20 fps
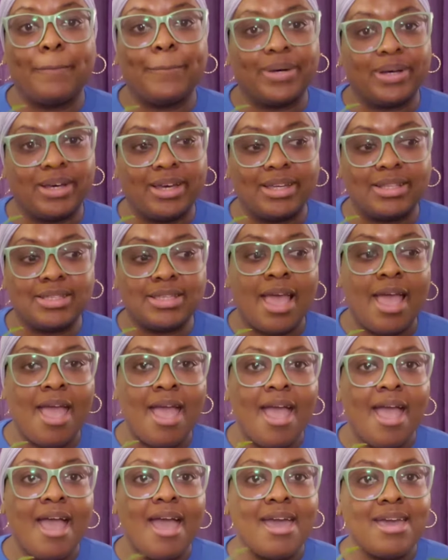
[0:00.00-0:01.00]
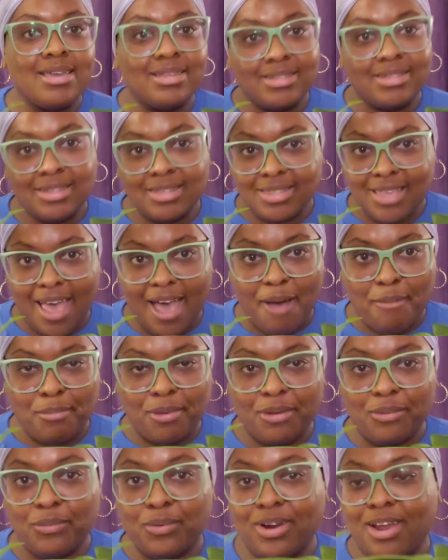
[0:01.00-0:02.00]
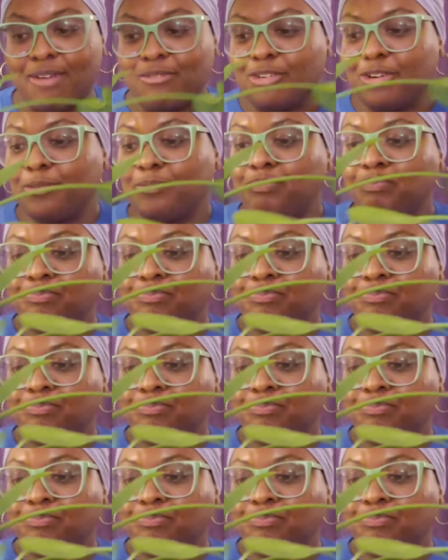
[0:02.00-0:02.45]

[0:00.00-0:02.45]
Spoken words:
but it does happen, whatever.